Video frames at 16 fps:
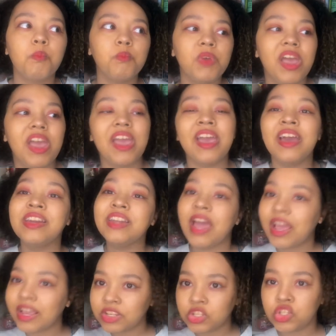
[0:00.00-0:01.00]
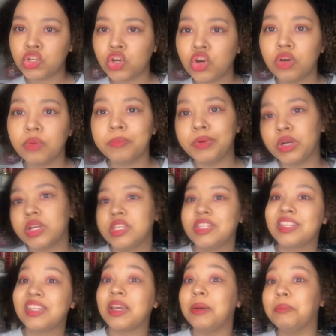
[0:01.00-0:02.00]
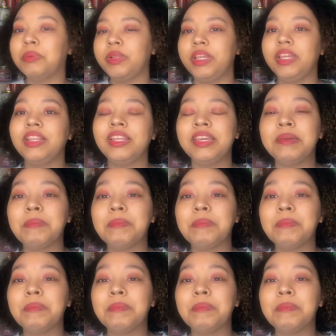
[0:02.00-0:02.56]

annexed her books completely,